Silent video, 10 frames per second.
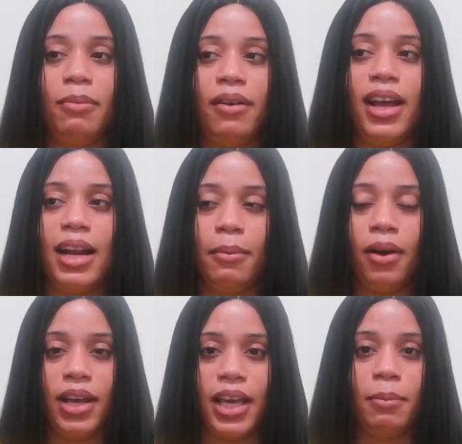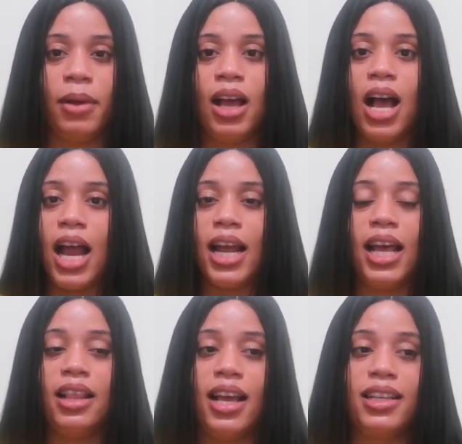but I heard about him, and I
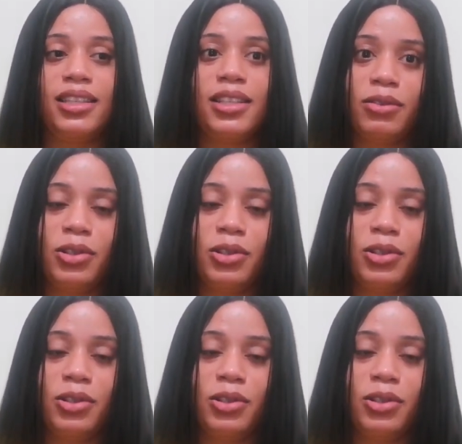heard that he still